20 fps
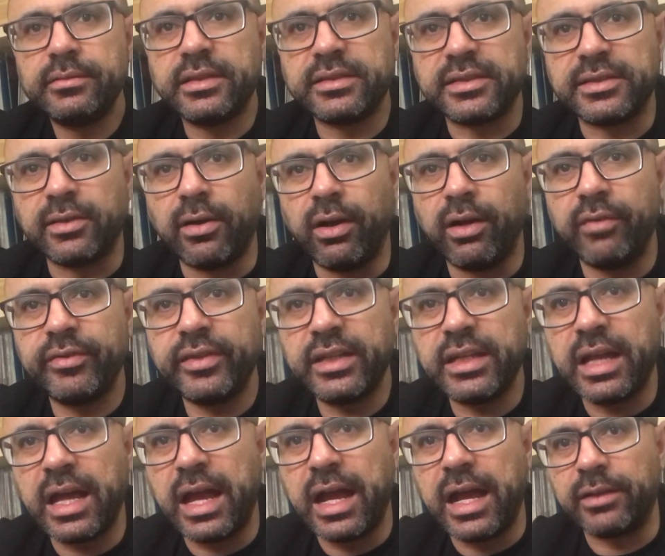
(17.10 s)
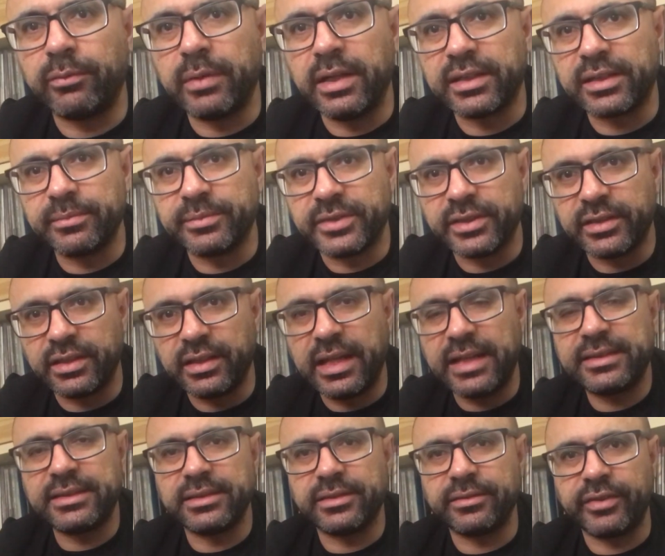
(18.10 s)
this is Harvey and welcome to the
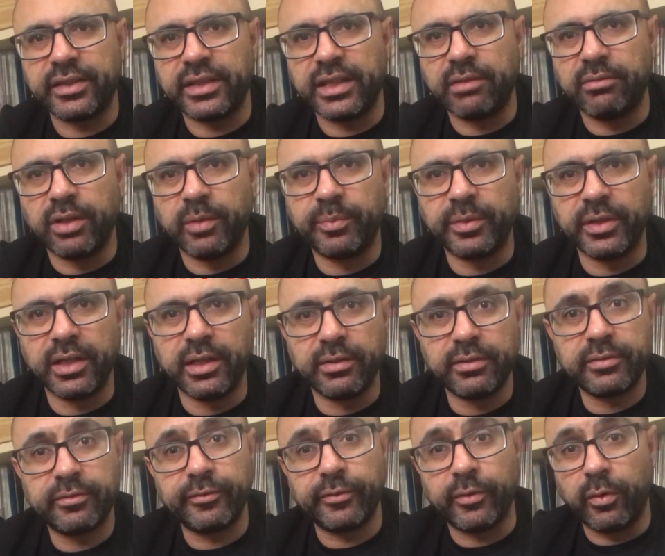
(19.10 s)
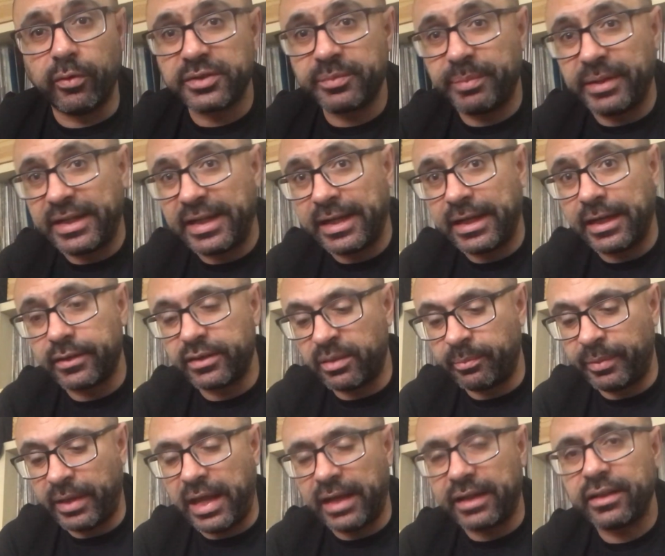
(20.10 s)
latest video upload for Spinning the
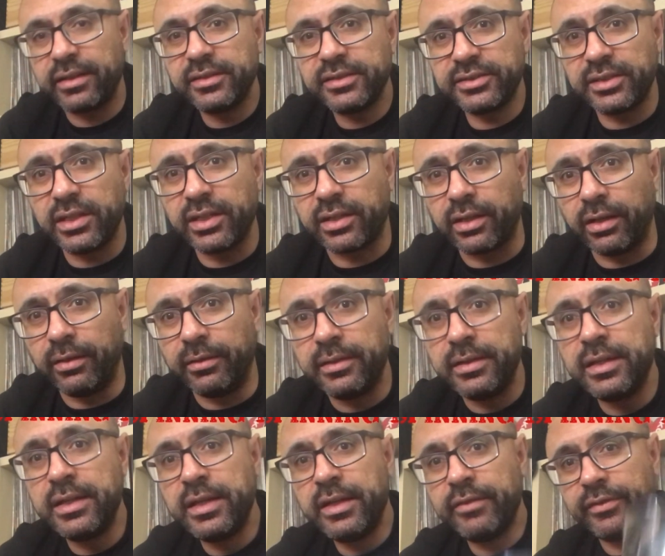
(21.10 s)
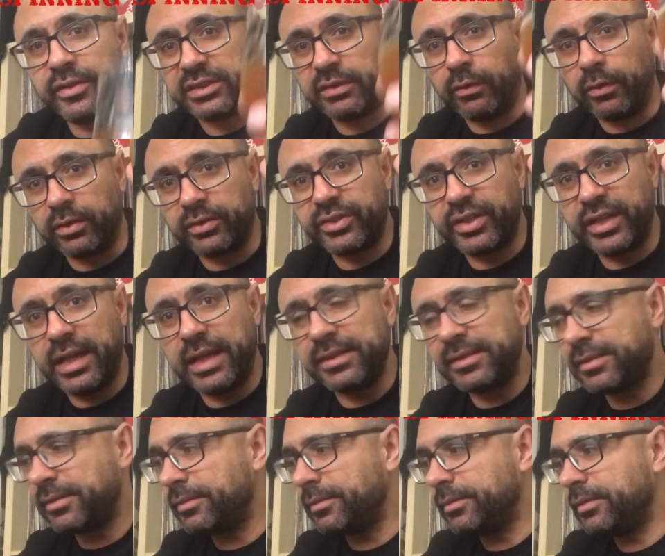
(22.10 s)
Black Circle. First of all,
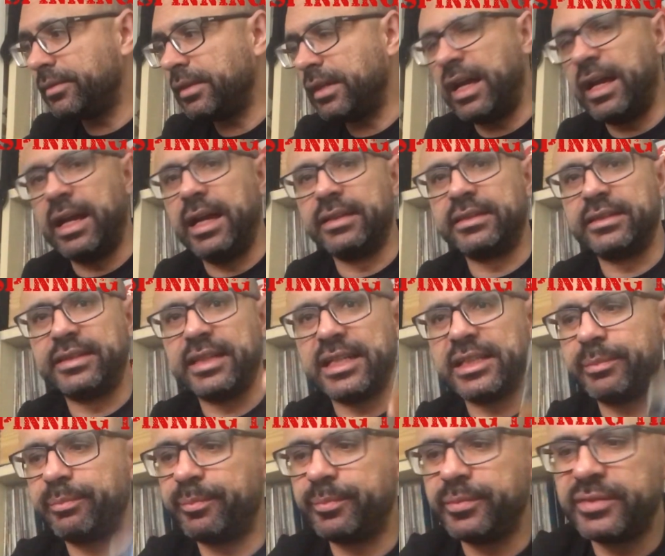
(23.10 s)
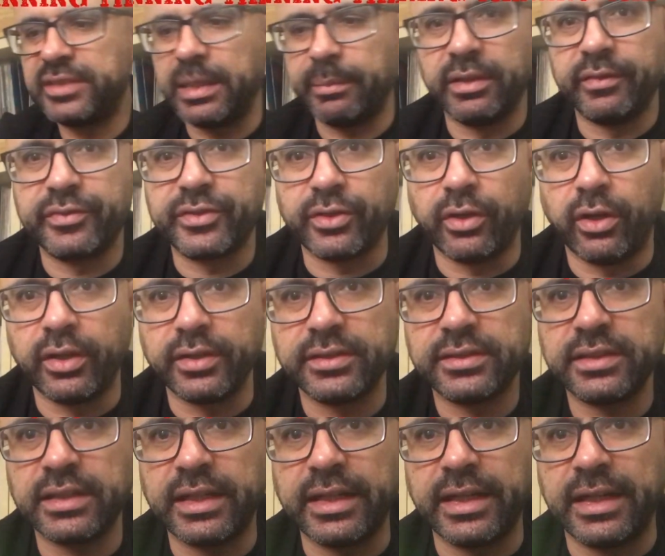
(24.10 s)
cheers. Today's tipple of
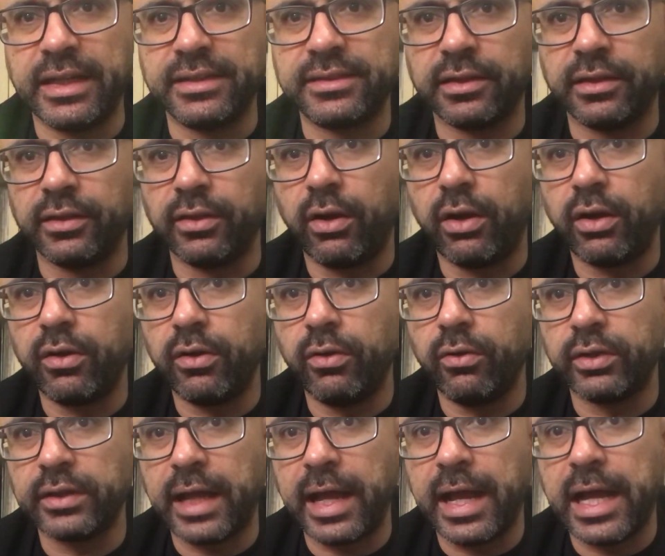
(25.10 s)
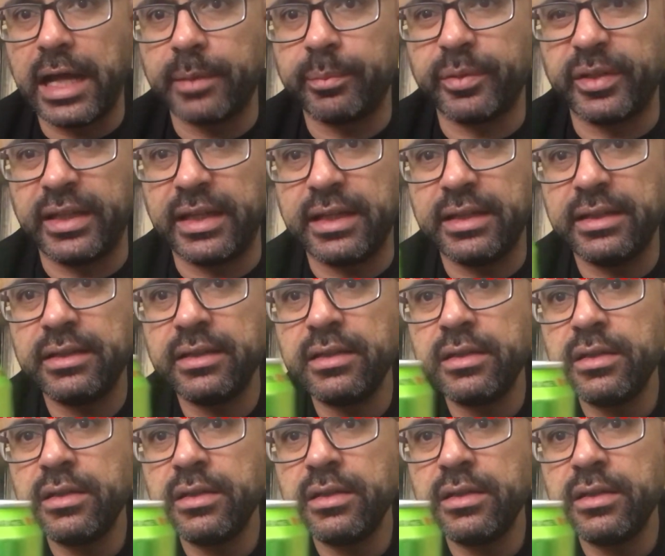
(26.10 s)
choice is Longhorn IPA,